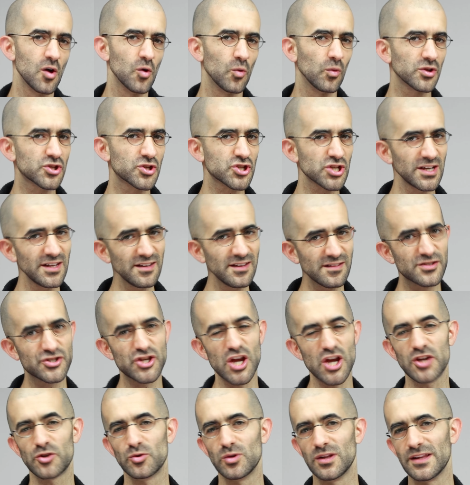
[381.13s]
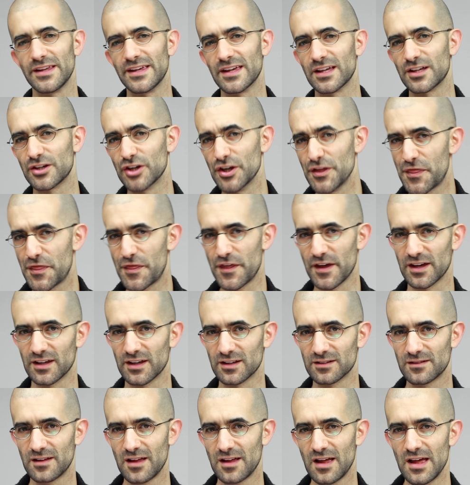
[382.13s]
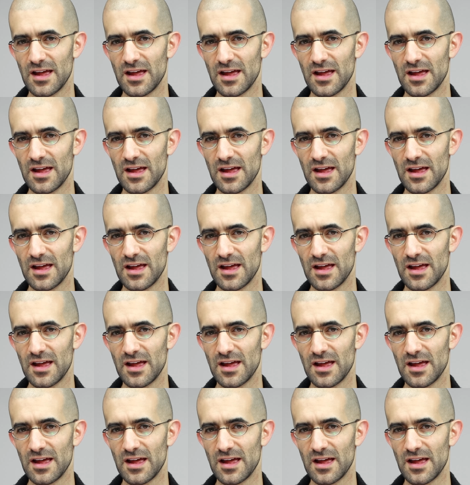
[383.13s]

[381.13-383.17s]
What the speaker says: which is generally a good thing,